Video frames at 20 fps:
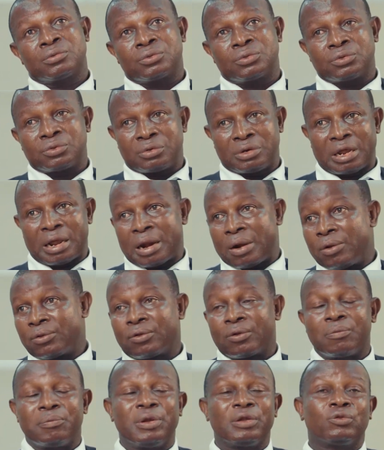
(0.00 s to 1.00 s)
So there are a lot
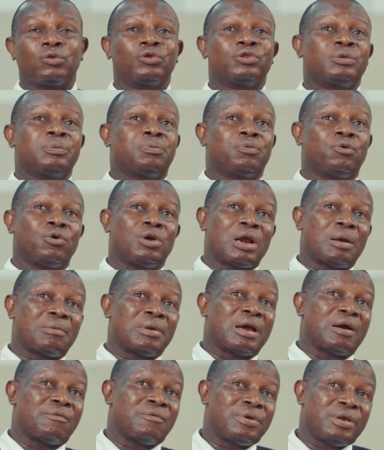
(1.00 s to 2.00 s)
of mentorship programs
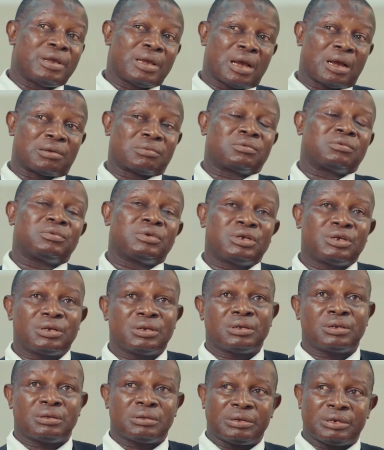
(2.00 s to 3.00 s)
that we
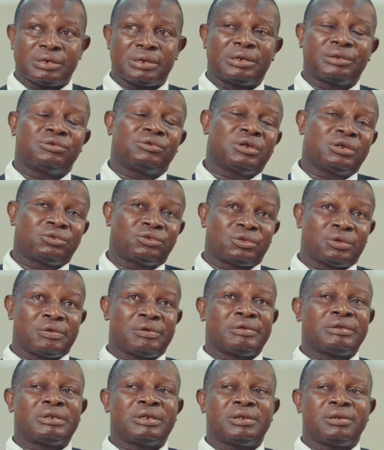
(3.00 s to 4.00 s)
in Nigeria
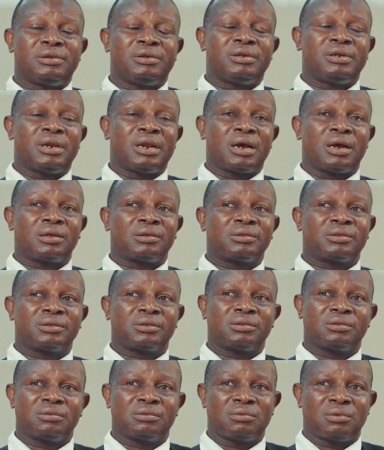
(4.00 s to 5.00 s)
and the Indians
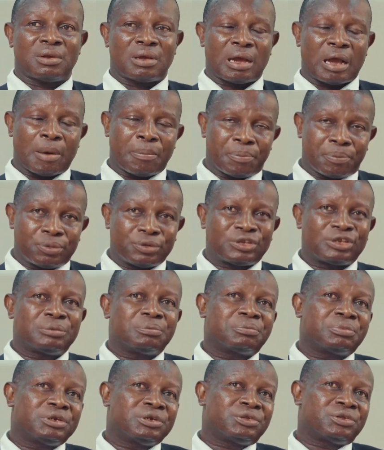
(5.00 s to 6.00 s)
have put in
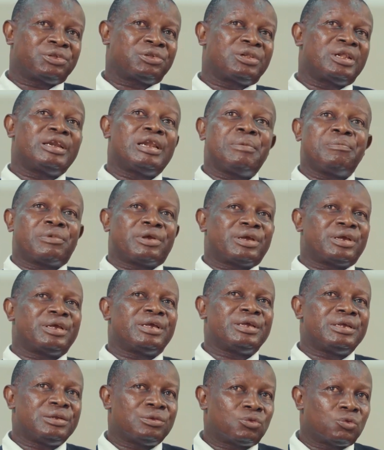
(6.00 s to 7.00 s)
places. Let them key
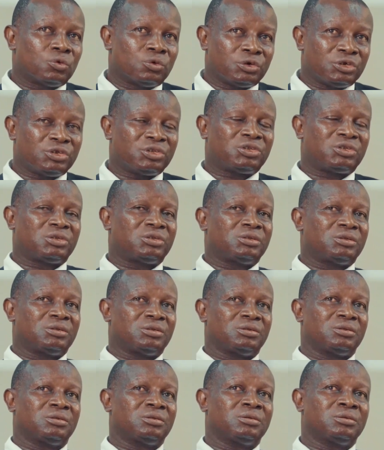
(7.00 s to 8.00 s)
into it.
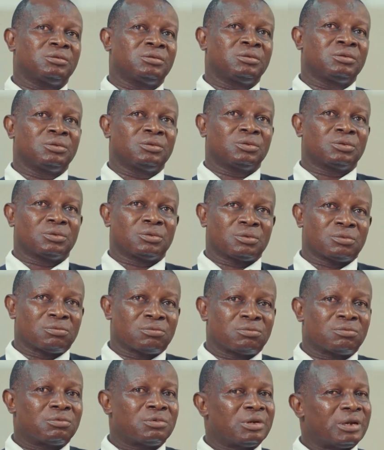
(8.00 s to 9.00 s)
So
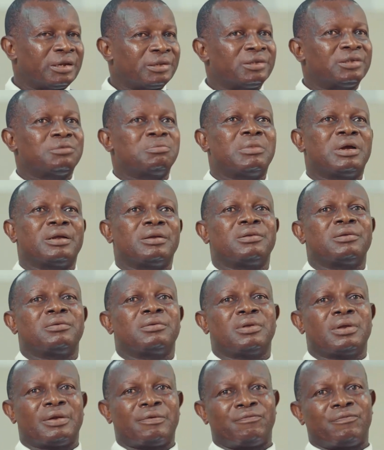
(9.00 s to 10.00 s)
that is my
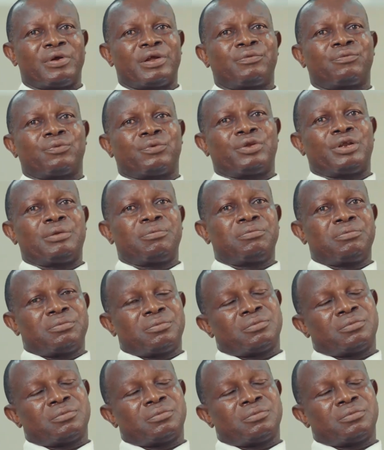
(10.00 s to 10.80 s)
advice for them.